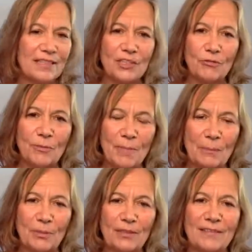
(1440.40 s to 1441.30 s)
need to
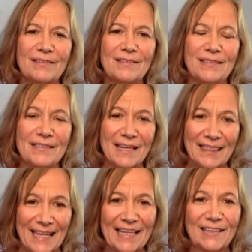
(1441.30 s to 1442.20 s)
remember to say
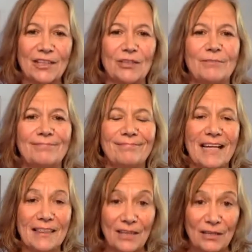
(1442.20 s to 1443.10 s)
thank you.
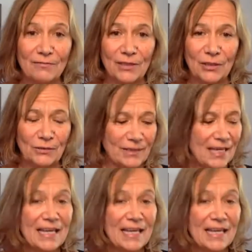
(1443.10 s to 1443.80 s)
I love you.